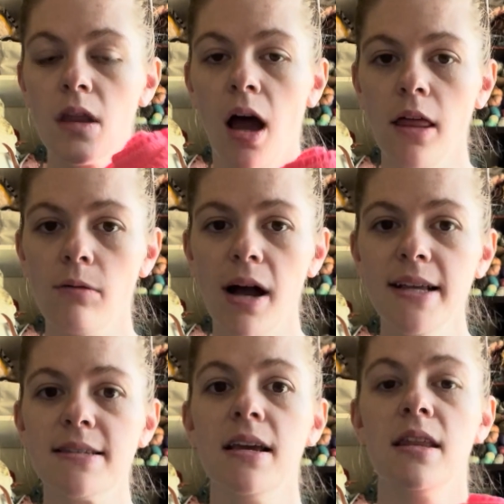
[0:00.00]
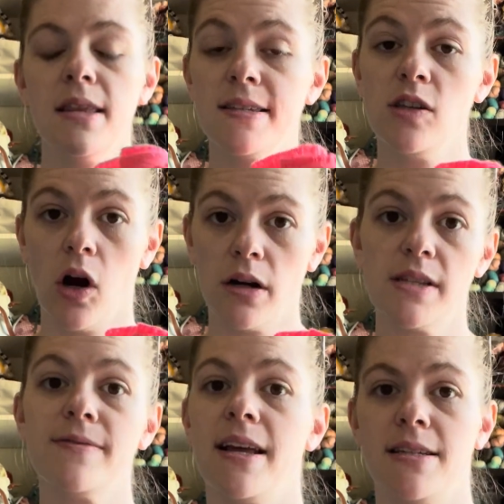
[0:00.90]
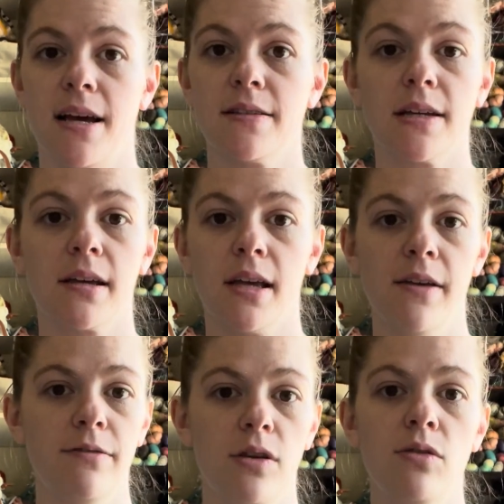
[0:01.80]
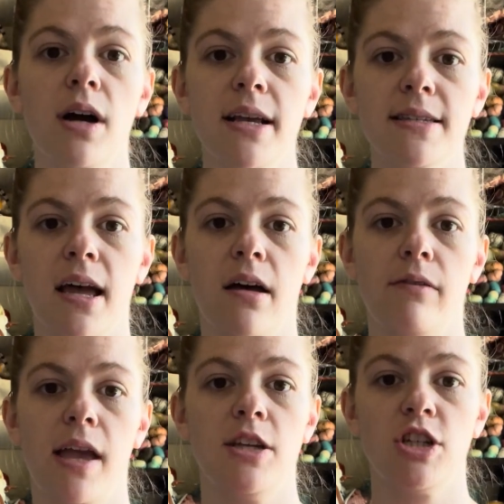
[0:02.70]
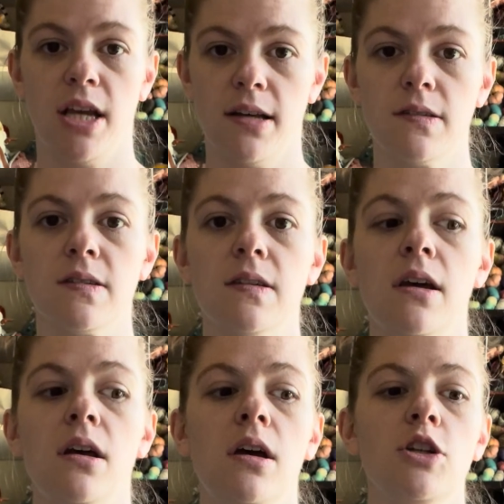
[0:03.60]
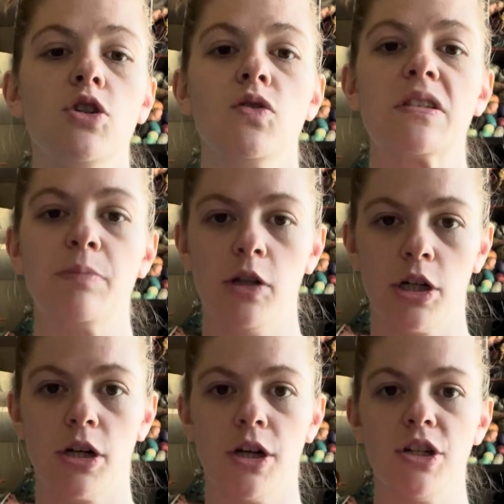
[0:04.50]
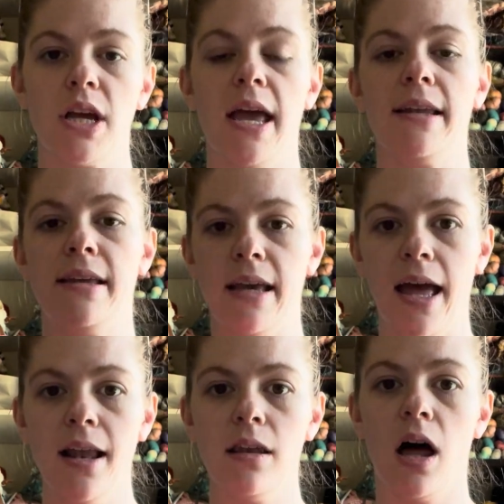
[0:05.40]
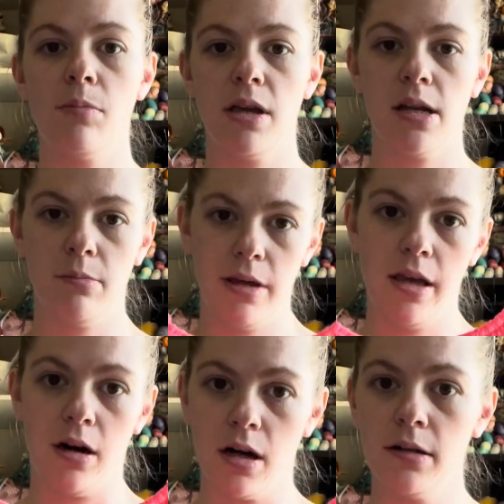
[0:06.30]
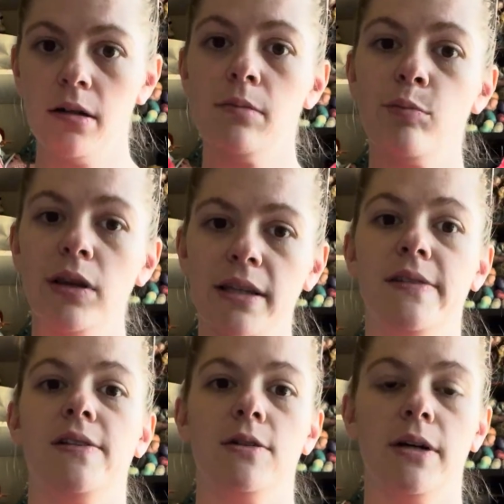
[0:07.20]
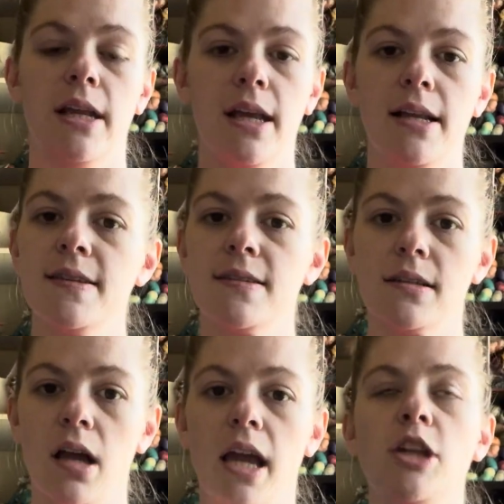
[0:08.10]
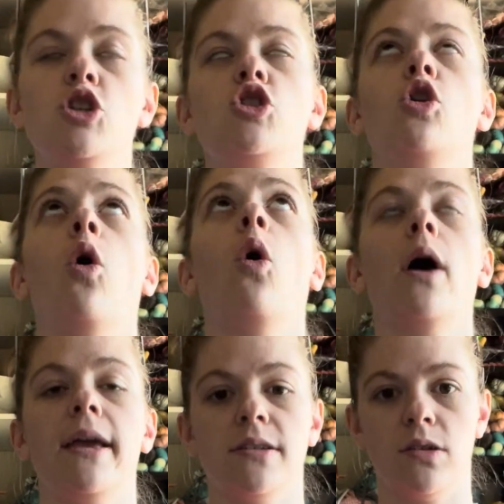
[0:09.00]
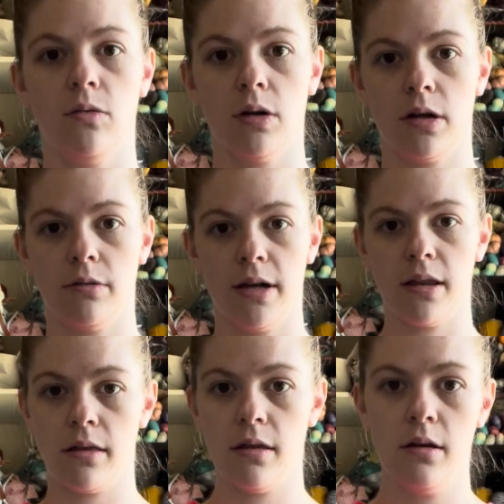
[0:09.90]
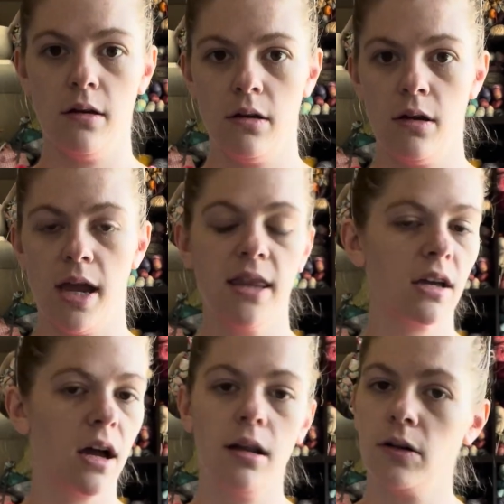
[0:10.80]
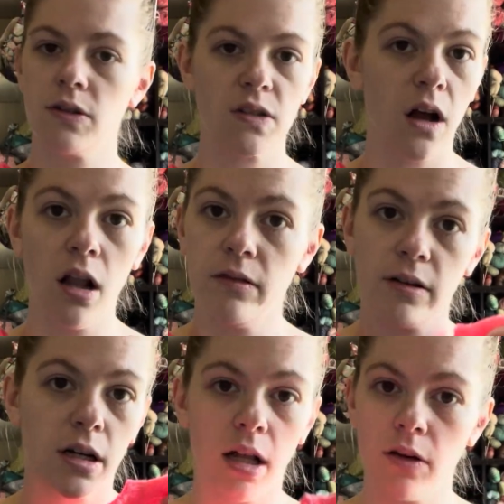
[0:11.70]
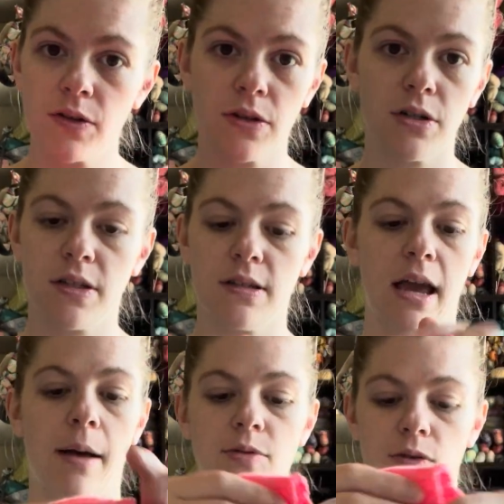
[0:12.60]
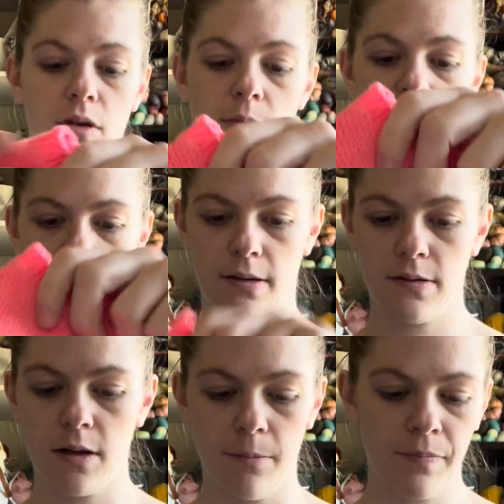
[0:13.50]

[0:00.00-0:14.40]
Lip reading: Otherwise, this yarn is fantastic. If you guys have a chance to splurge and get La Bien Amie yarn, please do it. It is a joy to work with. And the colors, all of her colors are just absolutely amazing. So